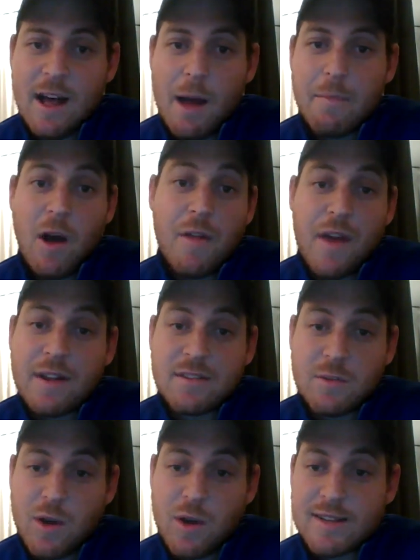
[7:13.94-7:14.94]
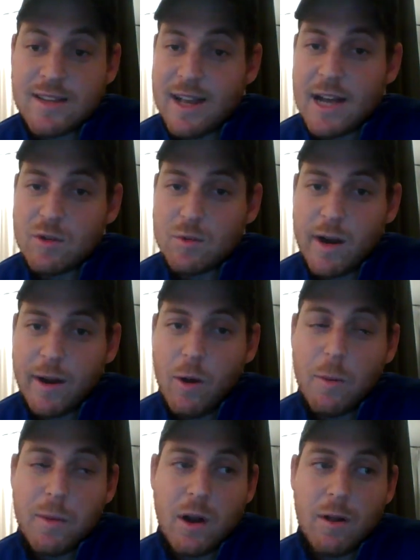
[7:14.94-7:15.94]
I'm not that surprised that guys are running
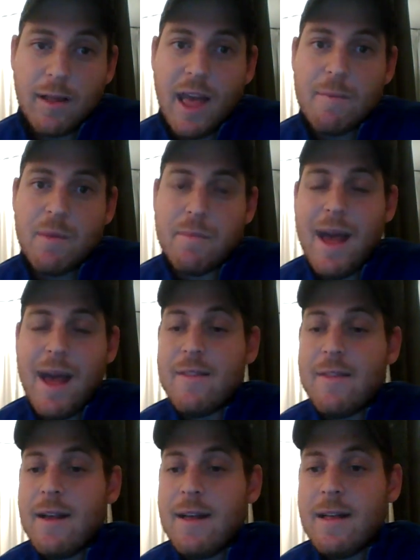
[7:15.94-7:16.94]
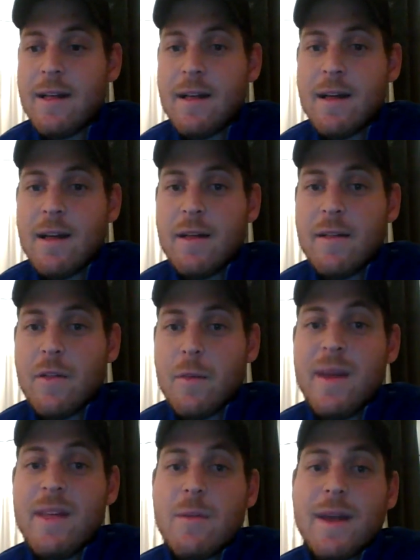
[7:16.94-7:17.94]
open all game, but man,
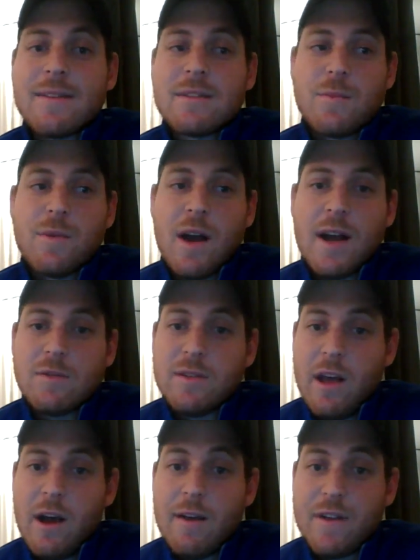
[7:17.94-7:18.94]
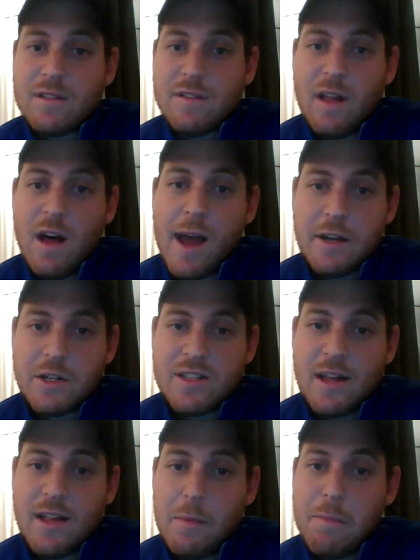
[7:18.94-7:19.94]
to me, the biggest surprise was the offensive line,
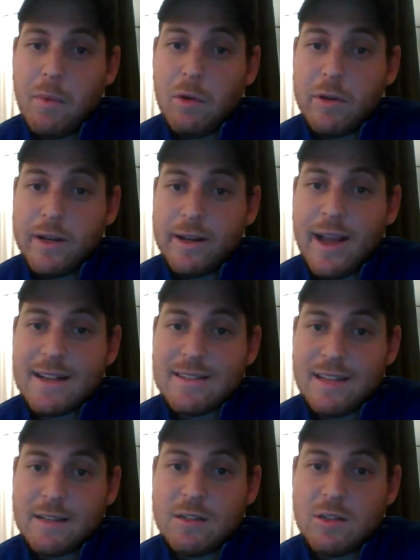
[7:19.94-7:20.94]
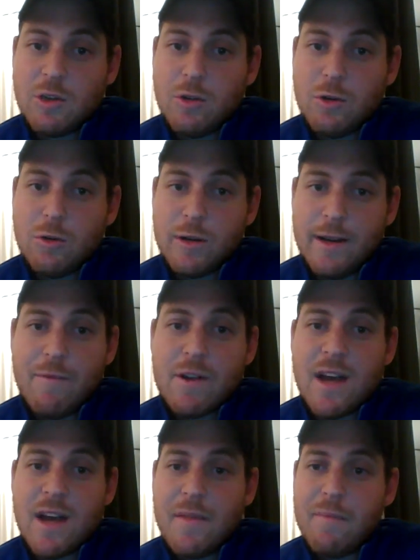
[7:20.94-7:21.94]
just how they bullied guys like Sue. And
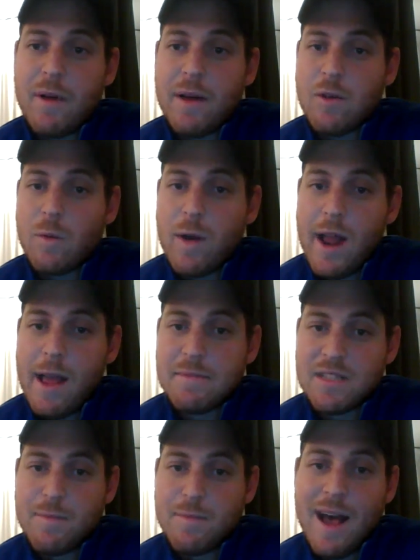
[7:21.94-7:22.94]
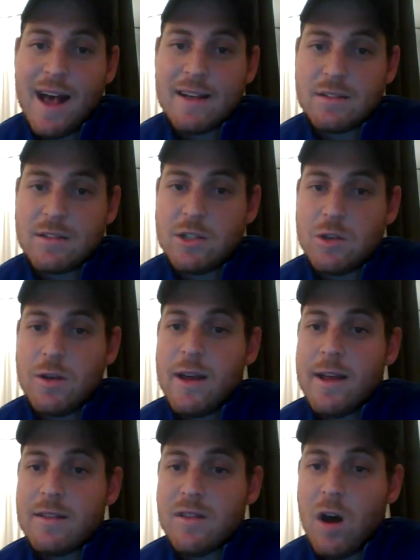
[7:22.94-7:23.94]
every time they played the Rams in the past,
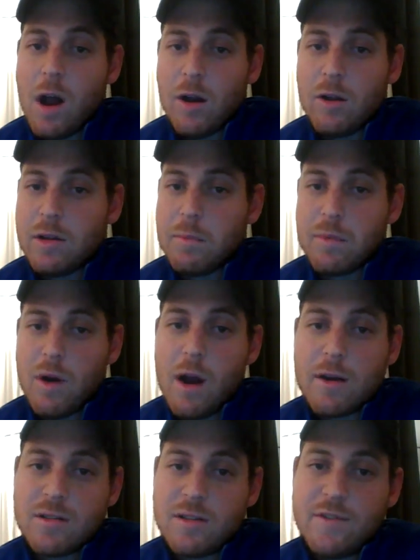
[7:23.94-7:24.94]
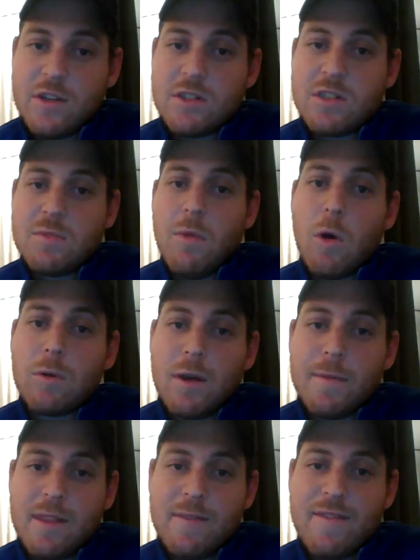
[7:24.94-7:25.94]
Donald and Brockers have just smoked
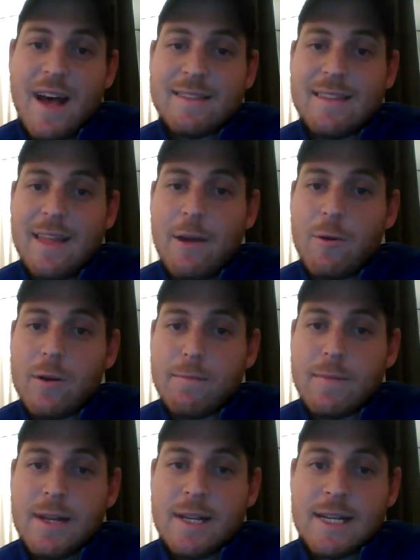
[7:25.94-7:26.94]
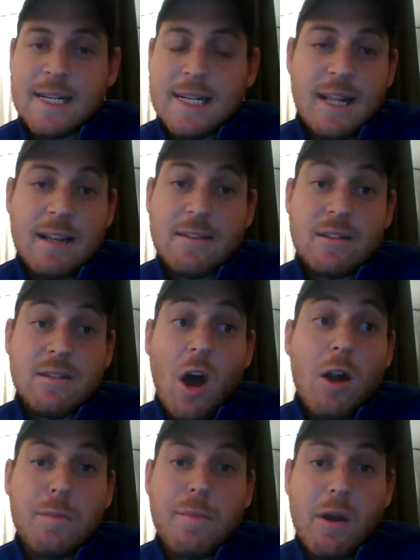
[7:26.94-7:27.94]
them. And the fact that
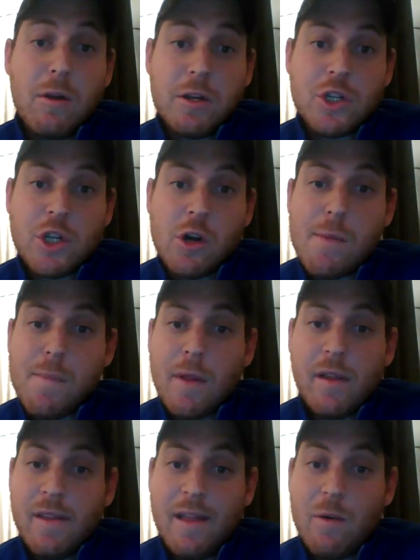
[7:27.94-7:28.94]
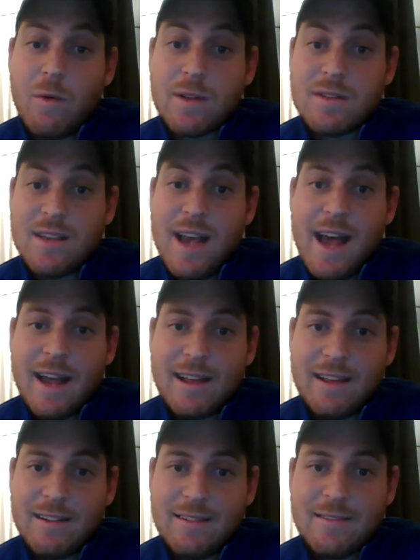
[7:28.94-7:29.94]
Donald barely showed up other than that one sack,
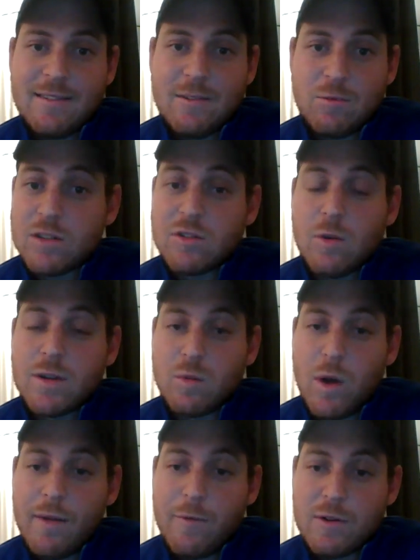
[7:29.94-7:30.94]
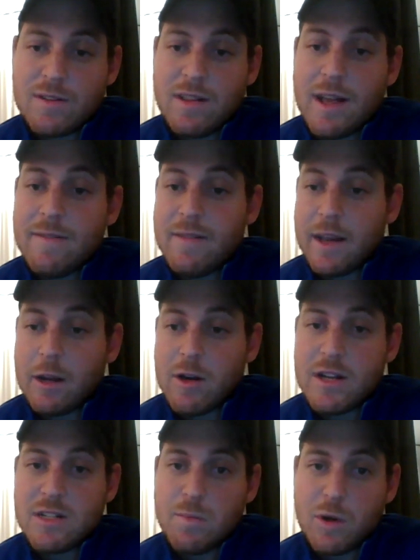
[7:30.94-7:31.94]
and Russell wasn't running for his life like a
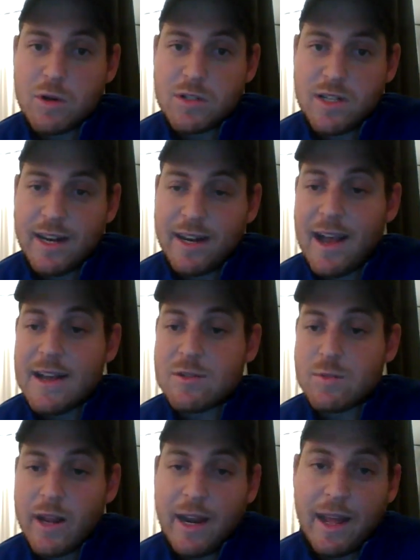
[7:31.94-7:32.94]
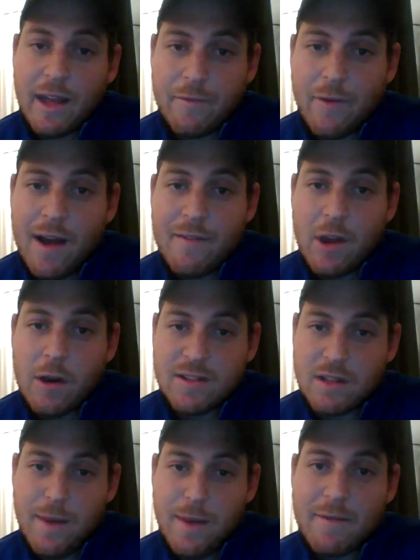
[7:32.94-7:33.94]
crazy person, and guys weren't getting hit 5 yards
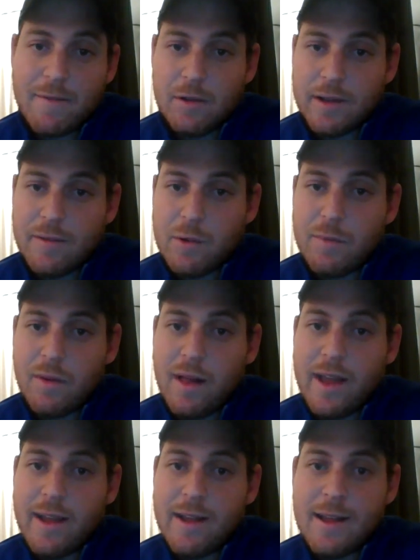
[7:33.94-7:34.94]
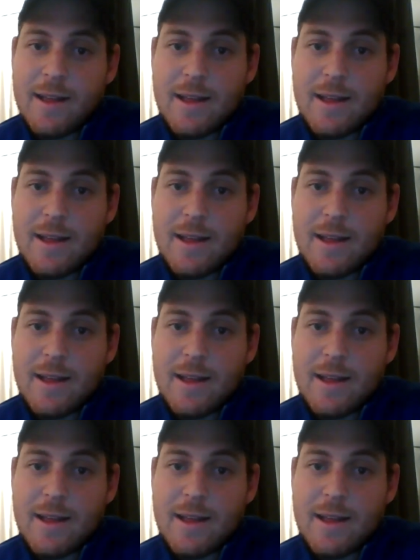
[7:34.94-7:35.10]
in the backfield every play.